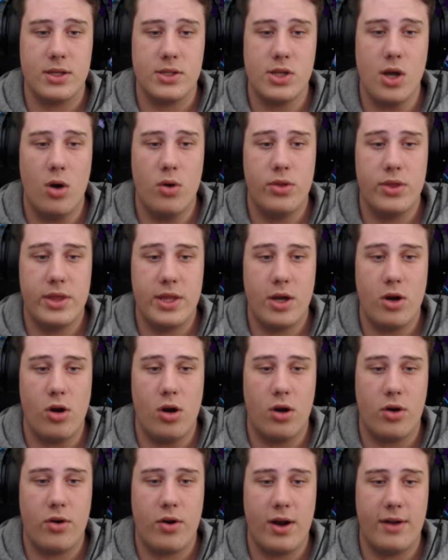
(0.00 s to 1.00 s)
So they are
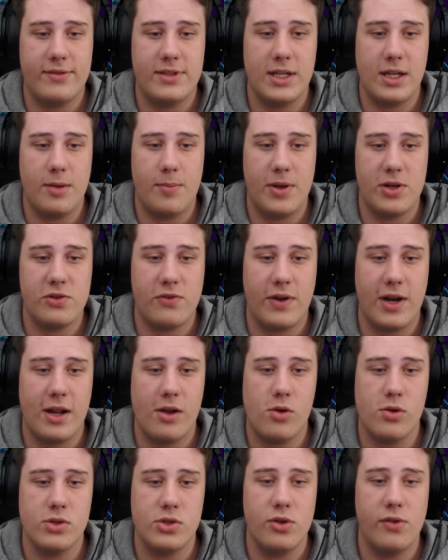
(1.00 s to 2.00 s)
all crafting into petrified
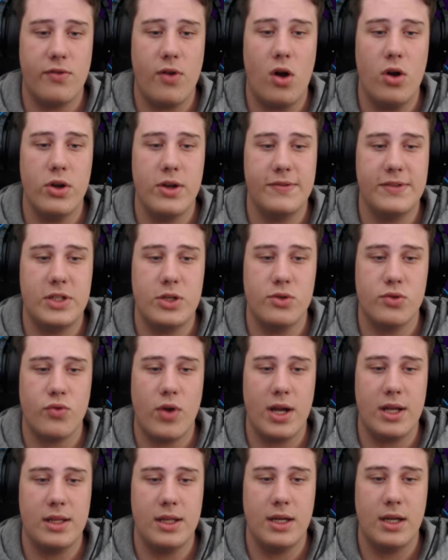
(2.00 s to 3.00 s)
acorns. So if all you have to do is
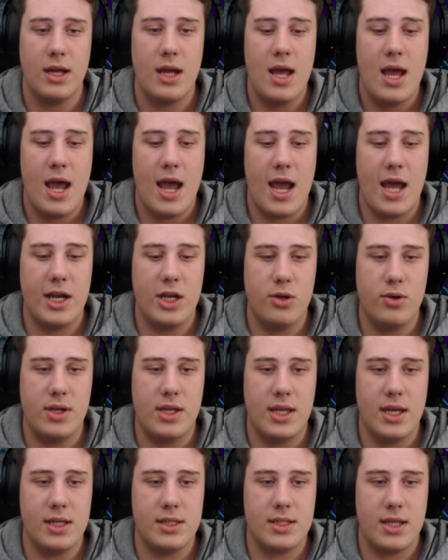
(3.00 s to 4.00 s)
right click and you
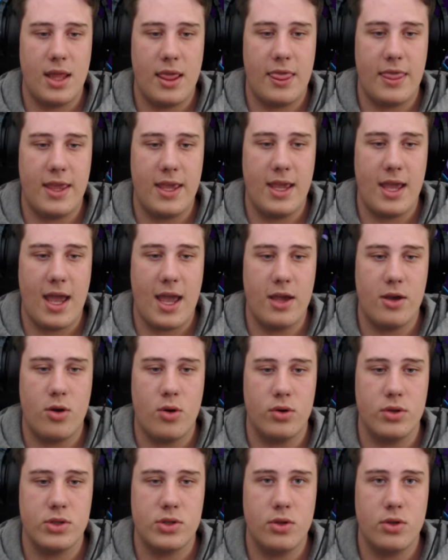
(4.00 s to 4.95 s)
get the acorns.